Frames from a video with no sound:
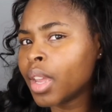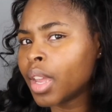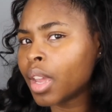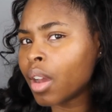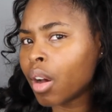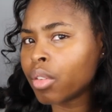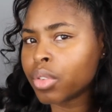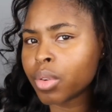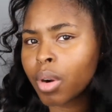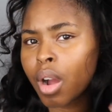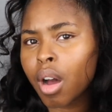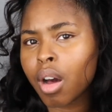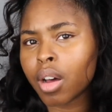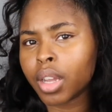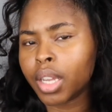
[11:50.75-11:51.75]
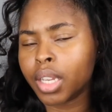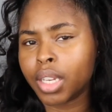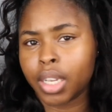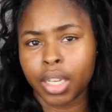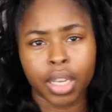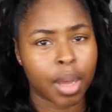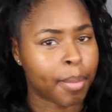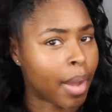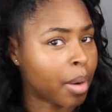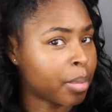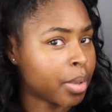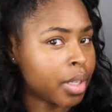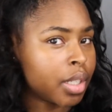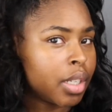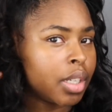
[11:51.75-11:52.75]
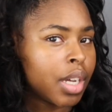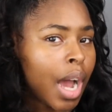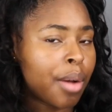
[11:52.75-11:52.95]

And overall, it did come out pretty good.